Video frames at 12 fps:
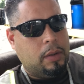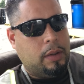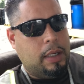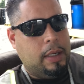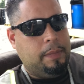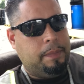
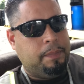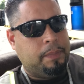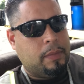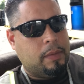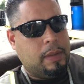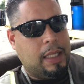right?
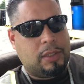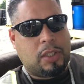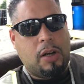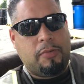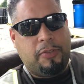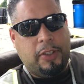That's
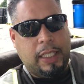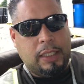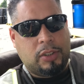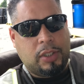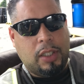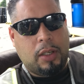
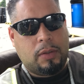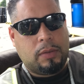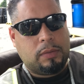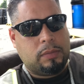comforting to know.